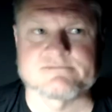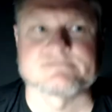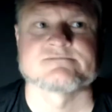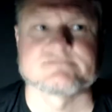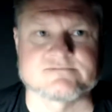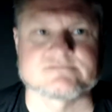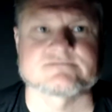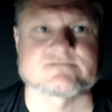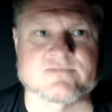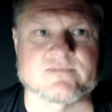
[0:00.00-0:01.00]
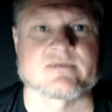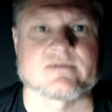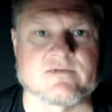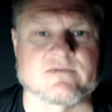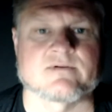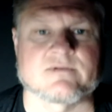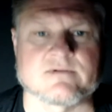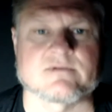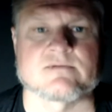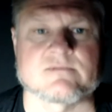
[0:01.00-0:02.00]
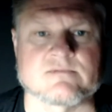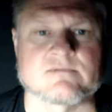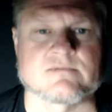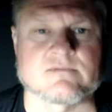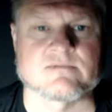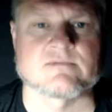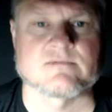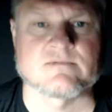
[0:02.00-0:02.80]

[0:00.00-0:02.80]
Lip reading: And you're going to have different traces from whatever you're